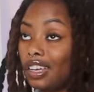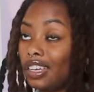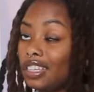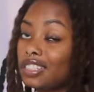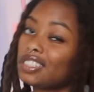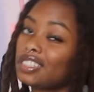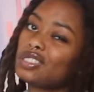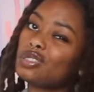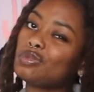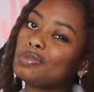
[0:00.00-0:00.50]

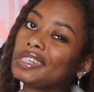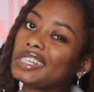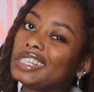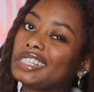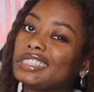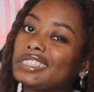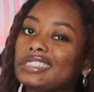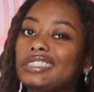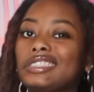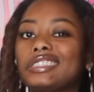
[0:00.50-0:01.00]
It's just too
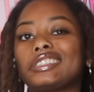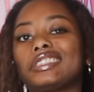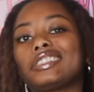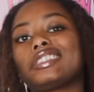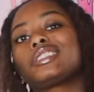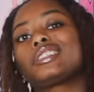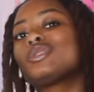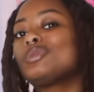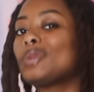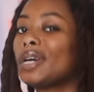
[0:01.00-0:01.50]
much.
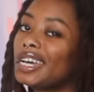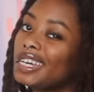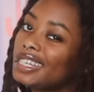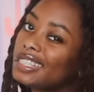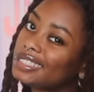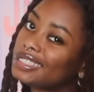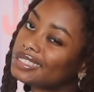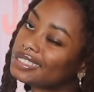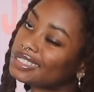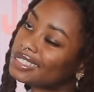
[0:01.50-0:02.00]
It's too
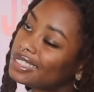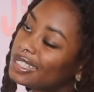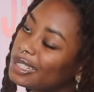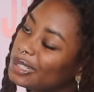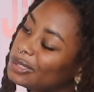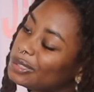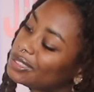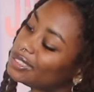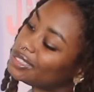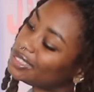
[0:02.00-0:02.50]
much, you
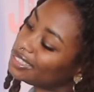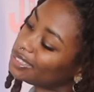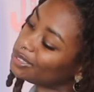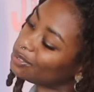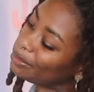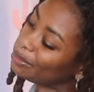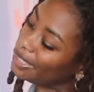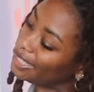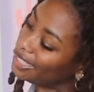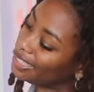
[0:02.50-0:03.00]
know? It's
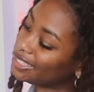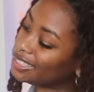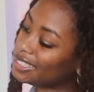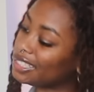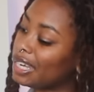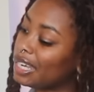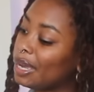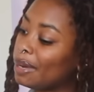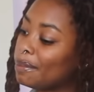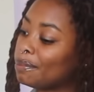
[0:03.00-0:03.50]
too much.